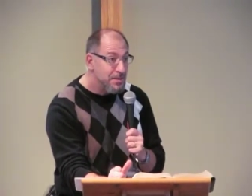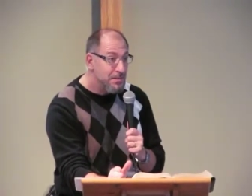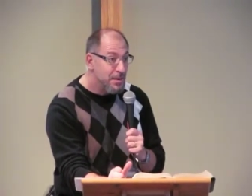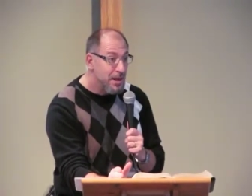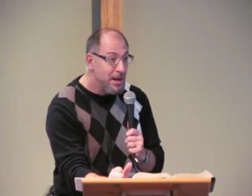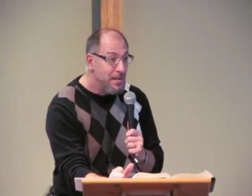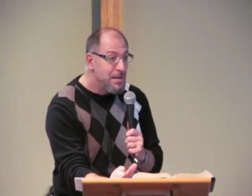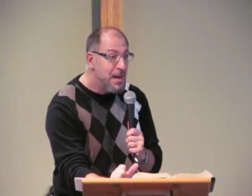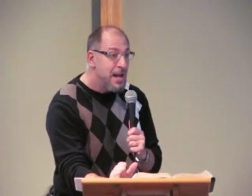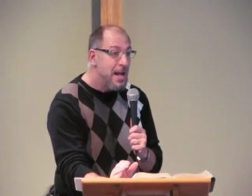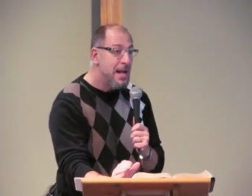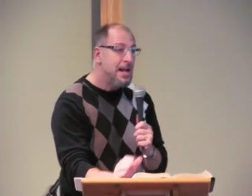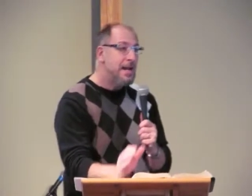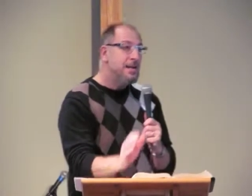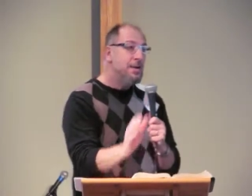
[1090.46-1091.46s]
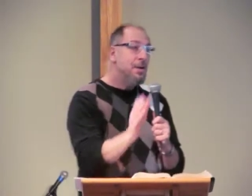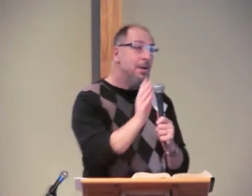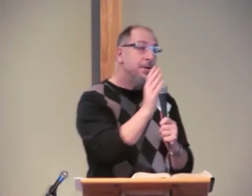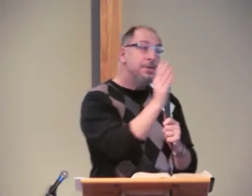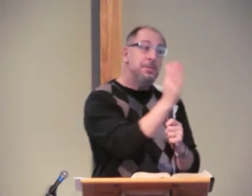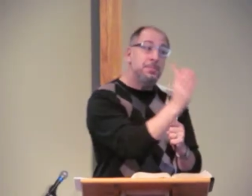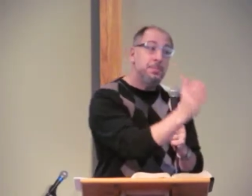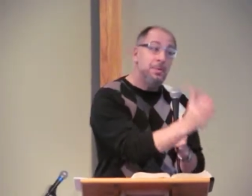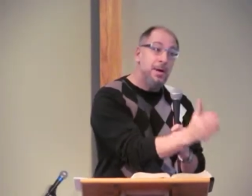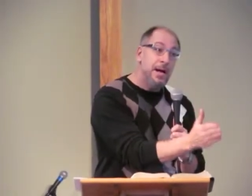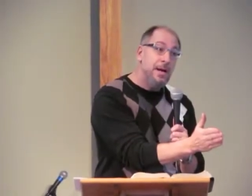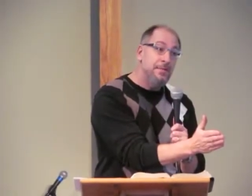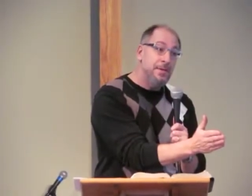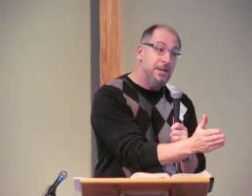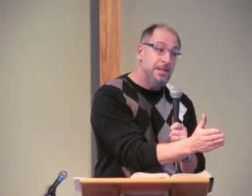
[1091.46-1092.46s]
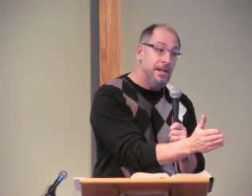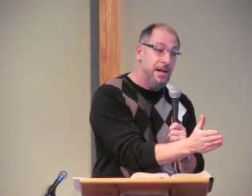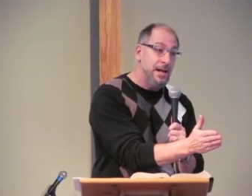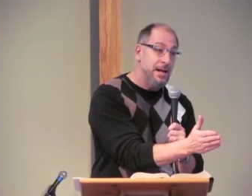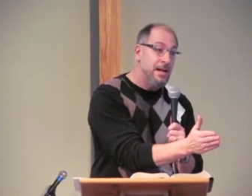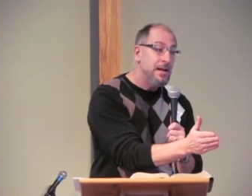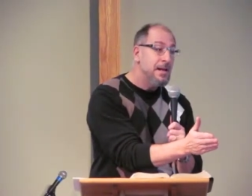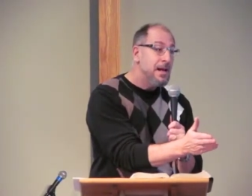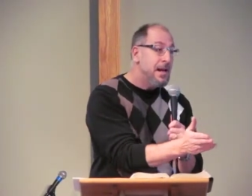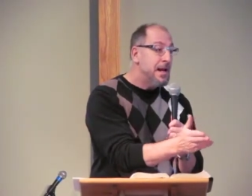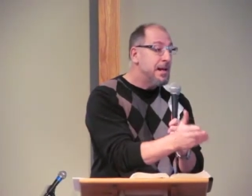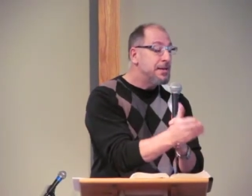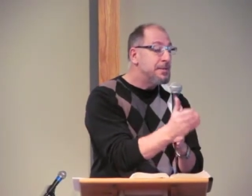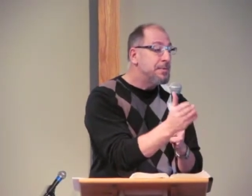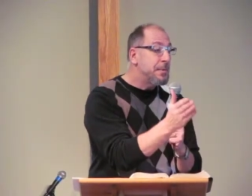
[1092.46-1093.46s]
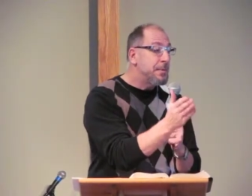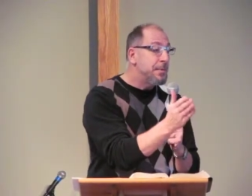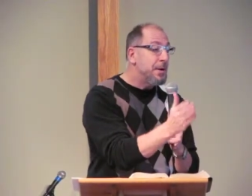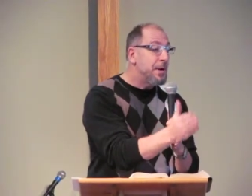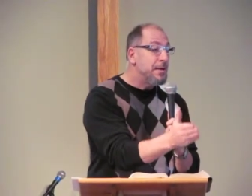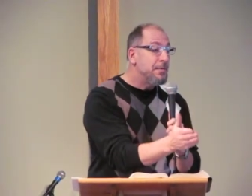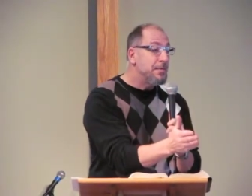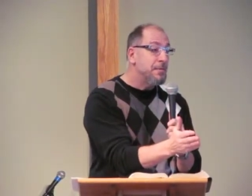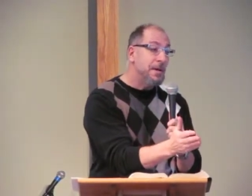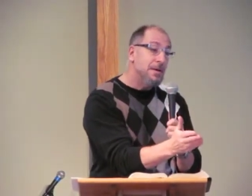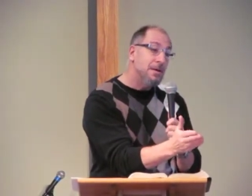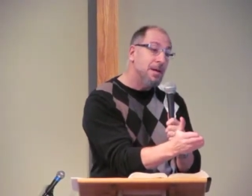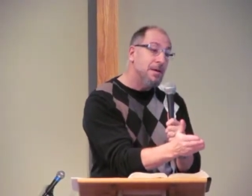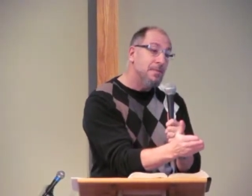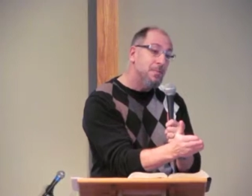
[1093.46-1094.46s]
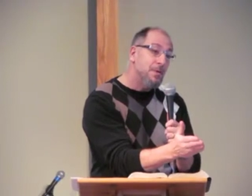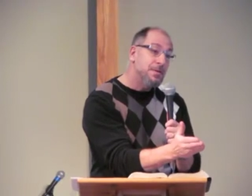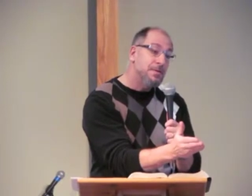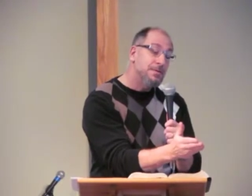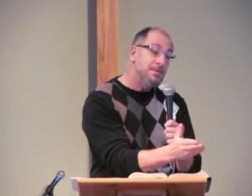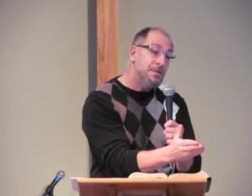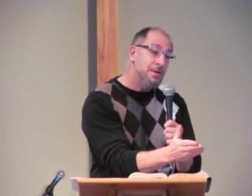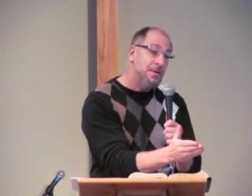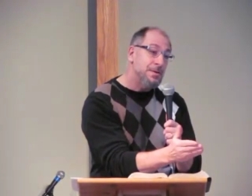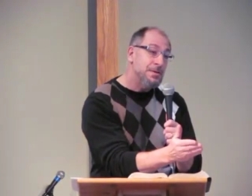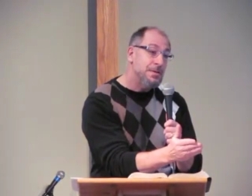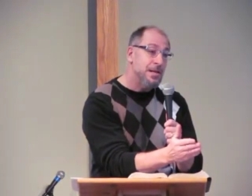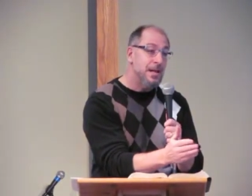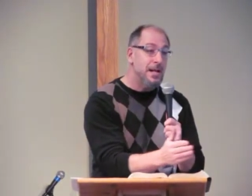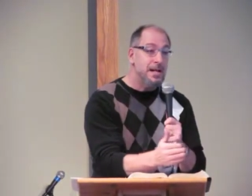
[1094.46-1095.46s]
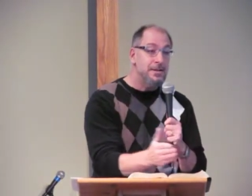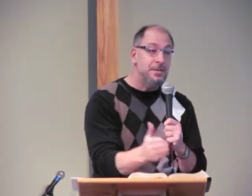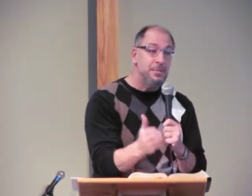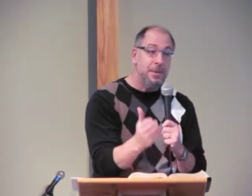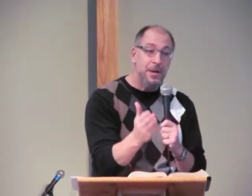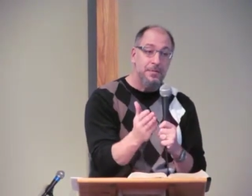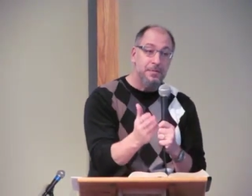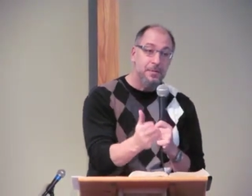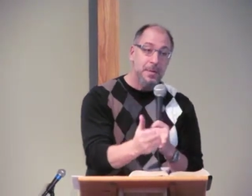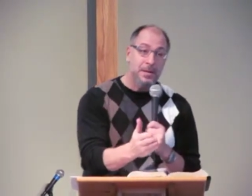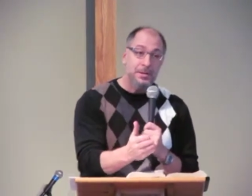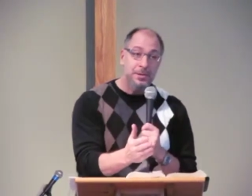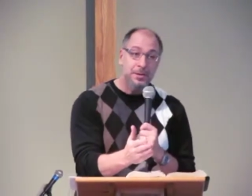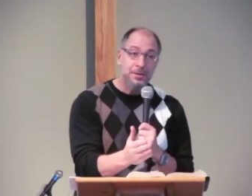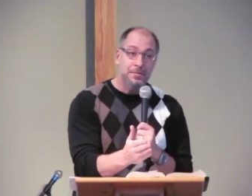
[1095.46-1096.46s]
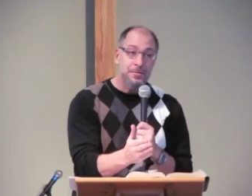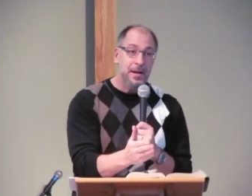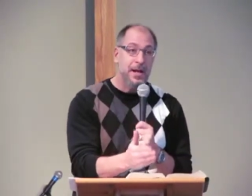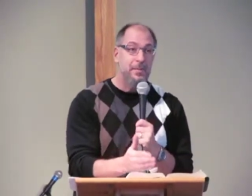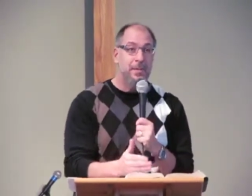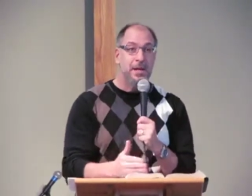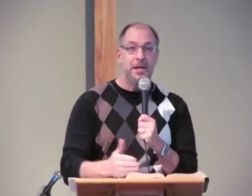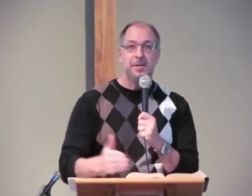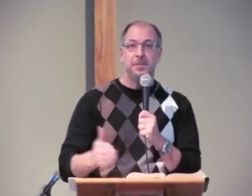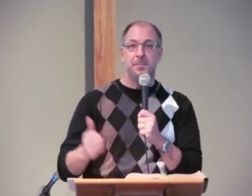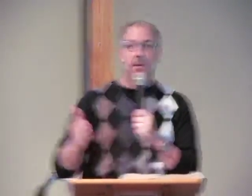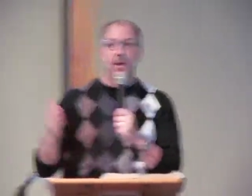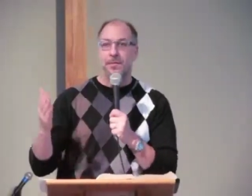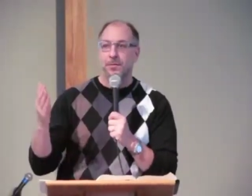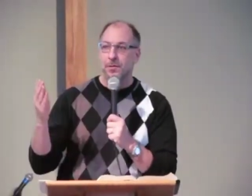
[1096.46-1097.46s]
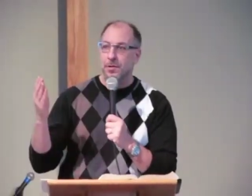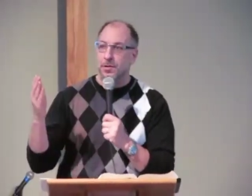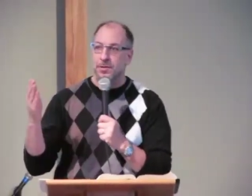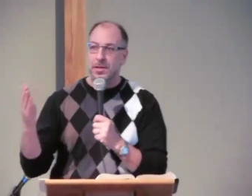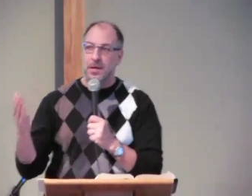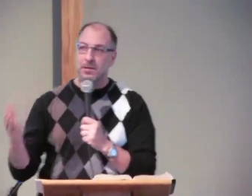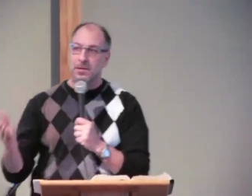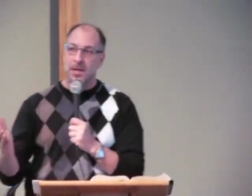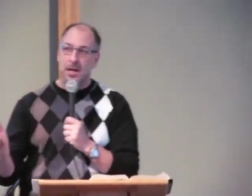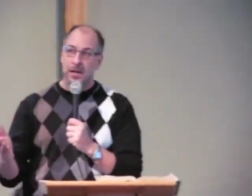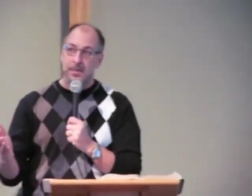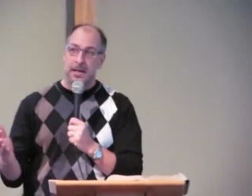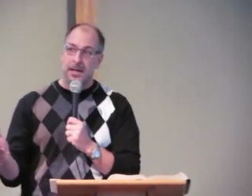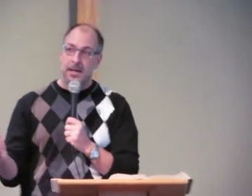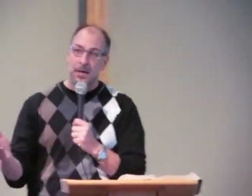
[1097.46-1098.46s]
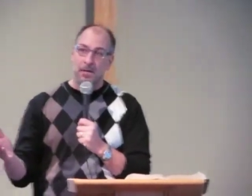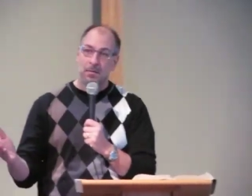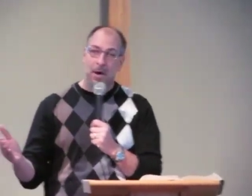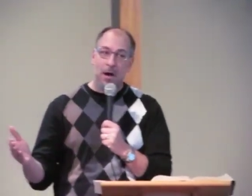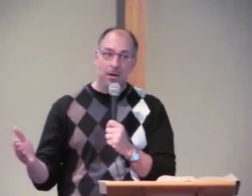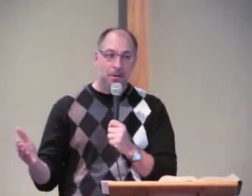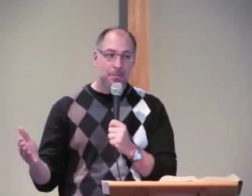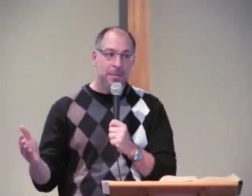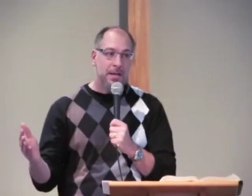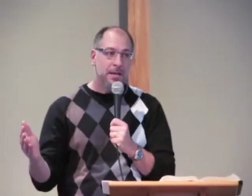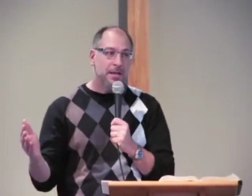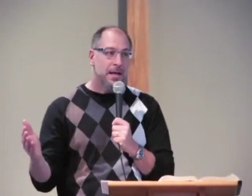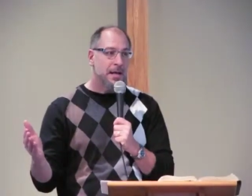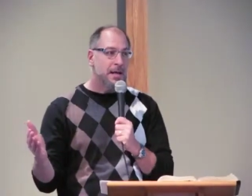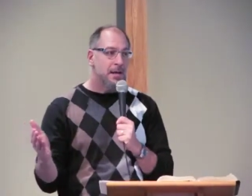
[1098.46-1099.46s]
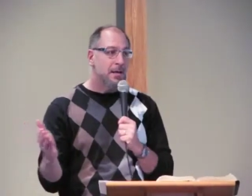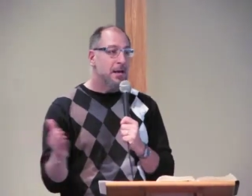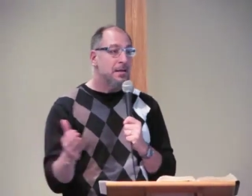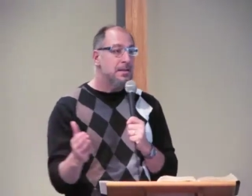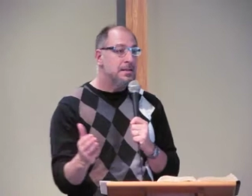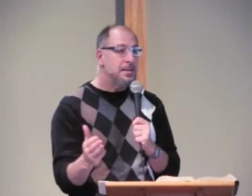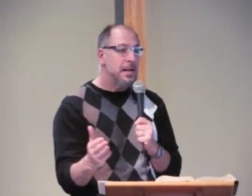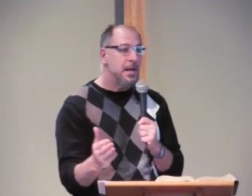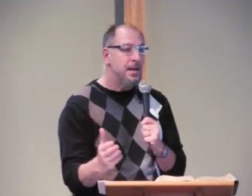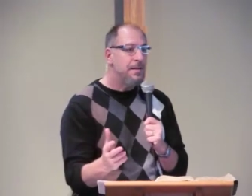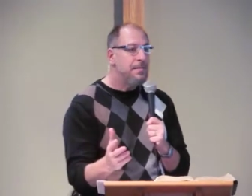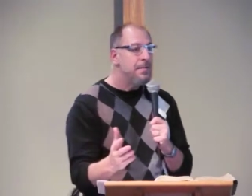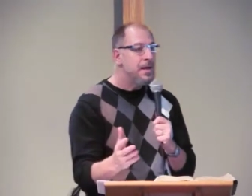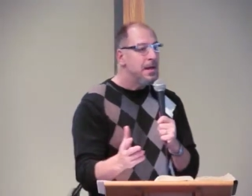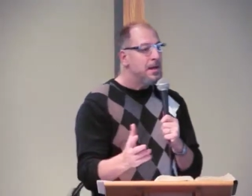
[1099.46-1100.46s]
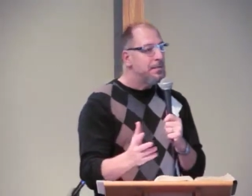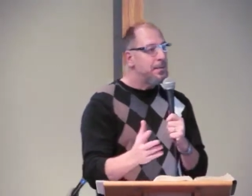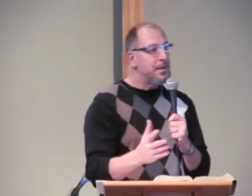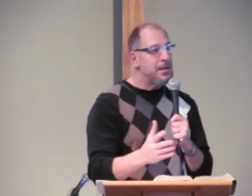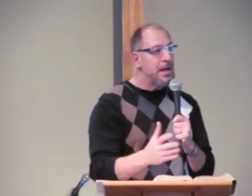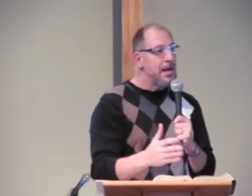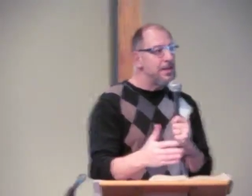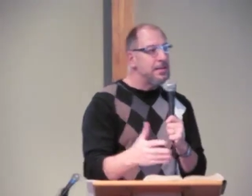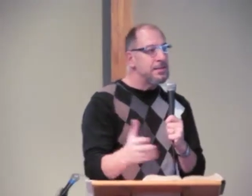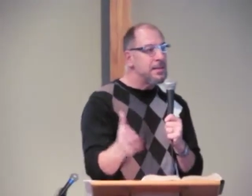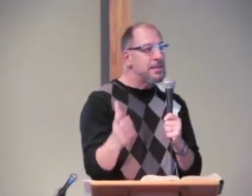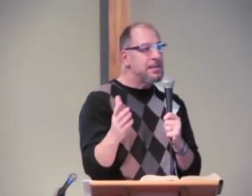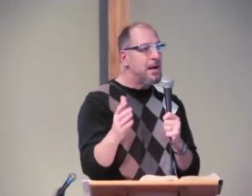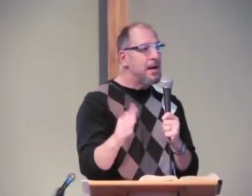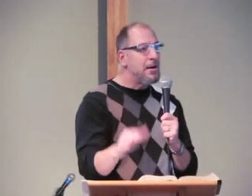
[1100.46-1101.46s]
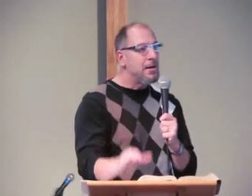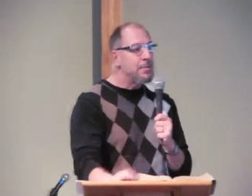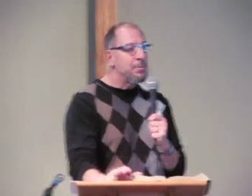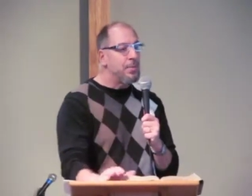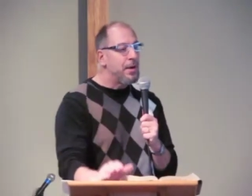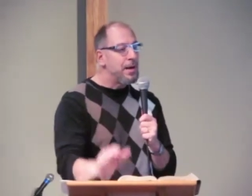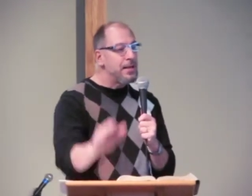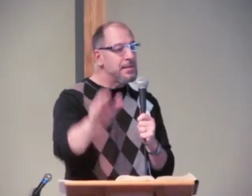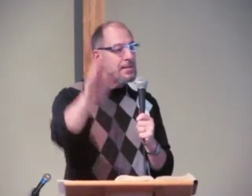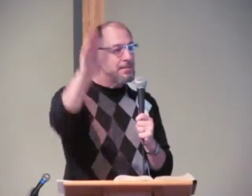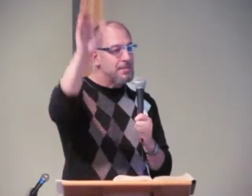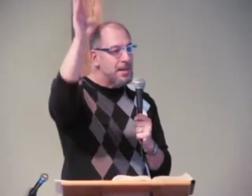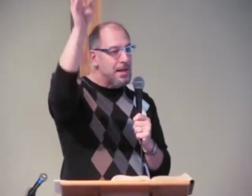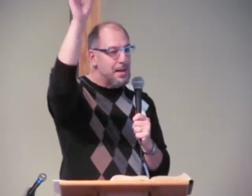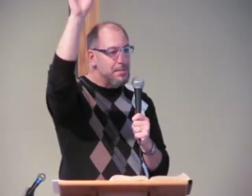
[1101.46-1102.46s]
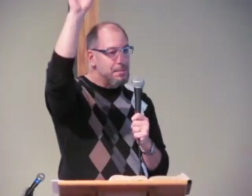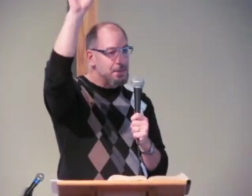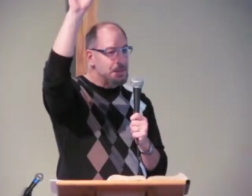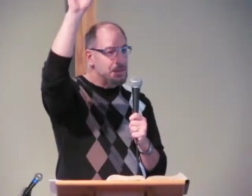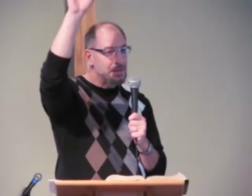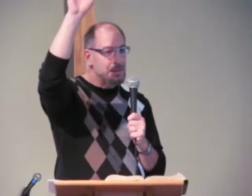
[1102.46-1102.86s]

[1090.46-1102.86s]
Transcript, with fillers: Right? And I know I should pray every day, and I should be praying for my loved ones first, and then I should pray for my church family, and I should pray for those else that are around me that are unsaved, but I just get tired of praying sometimes.